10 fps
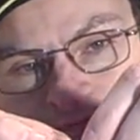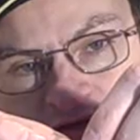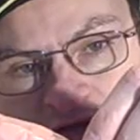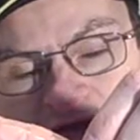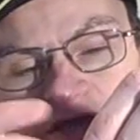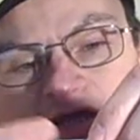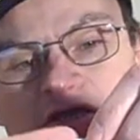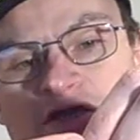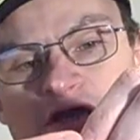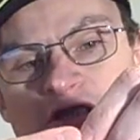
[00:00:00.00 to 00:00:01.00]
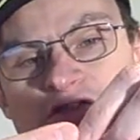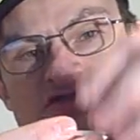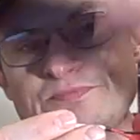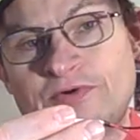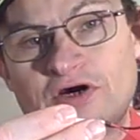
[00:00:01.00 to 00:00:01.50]
okay? And I
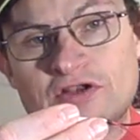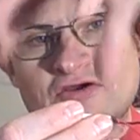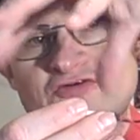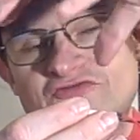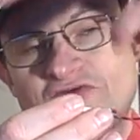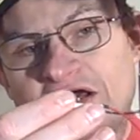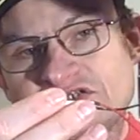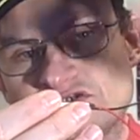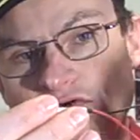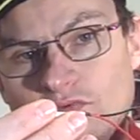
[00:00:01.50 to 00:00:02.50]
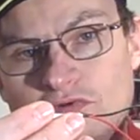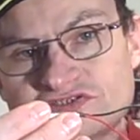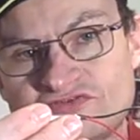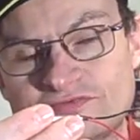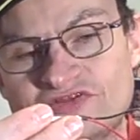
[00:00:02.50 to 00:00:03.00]
used a pot of ice cold
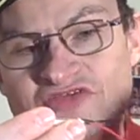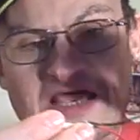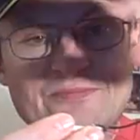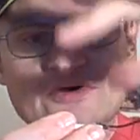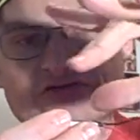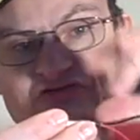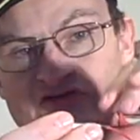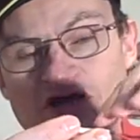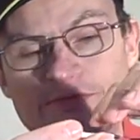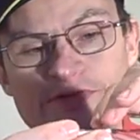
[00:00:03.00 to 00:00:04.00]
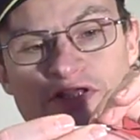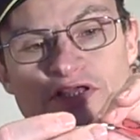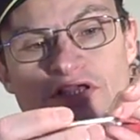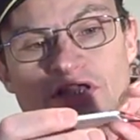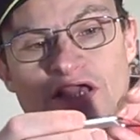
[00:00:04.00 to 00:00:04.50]
water from the tap on top.
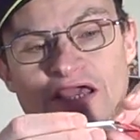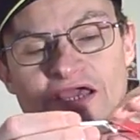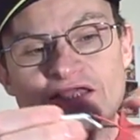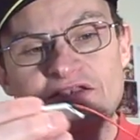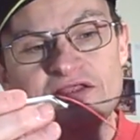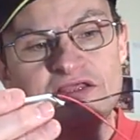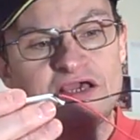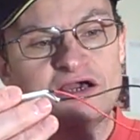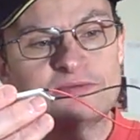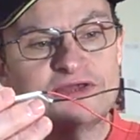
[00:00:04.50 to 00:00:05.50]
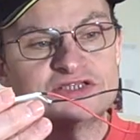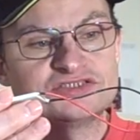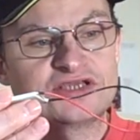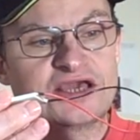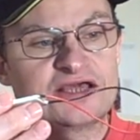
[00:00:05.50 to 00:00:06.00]
And yeah, I
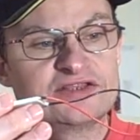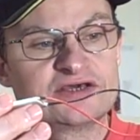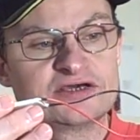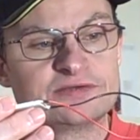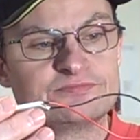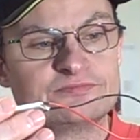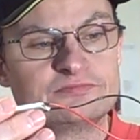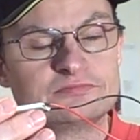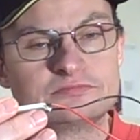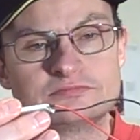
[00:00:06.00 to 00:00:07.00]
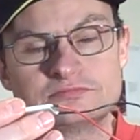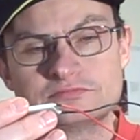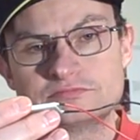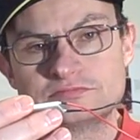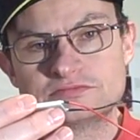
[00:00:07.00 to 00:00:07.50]
managed to get
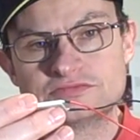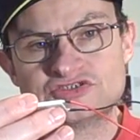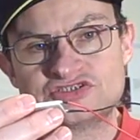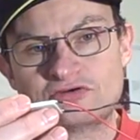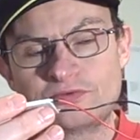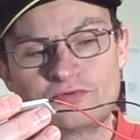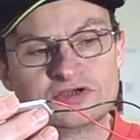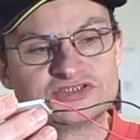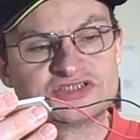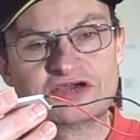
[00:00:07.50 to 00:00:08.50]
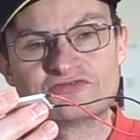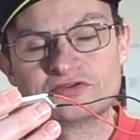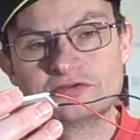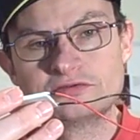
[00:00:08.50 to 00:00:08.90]
0.7